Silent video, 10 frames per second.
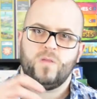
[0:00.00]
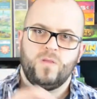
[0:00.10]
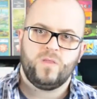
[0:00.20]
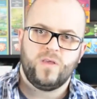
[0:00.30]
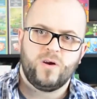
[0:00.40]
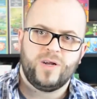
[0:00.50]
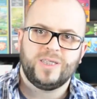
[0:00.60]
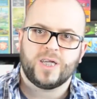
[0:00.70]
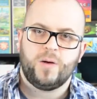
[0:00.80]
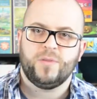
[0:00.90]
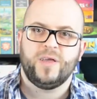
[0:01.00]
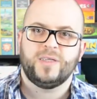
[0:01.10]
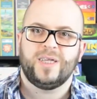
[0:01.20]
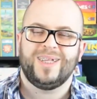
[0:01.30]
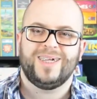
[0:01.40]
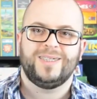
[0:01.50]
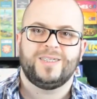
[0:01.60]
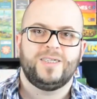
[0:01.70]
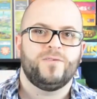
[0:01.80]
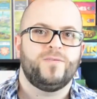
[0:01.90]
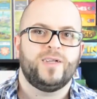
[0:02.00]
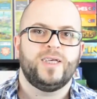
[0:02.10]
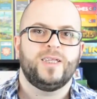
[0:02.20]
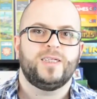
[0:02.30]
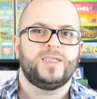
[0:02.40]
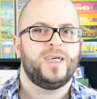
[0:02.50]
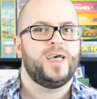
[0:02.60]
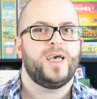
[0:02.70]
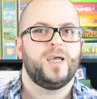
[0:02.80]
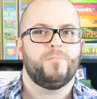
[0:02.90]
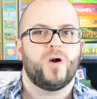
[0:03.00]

there is a couple things that it does differently than, say,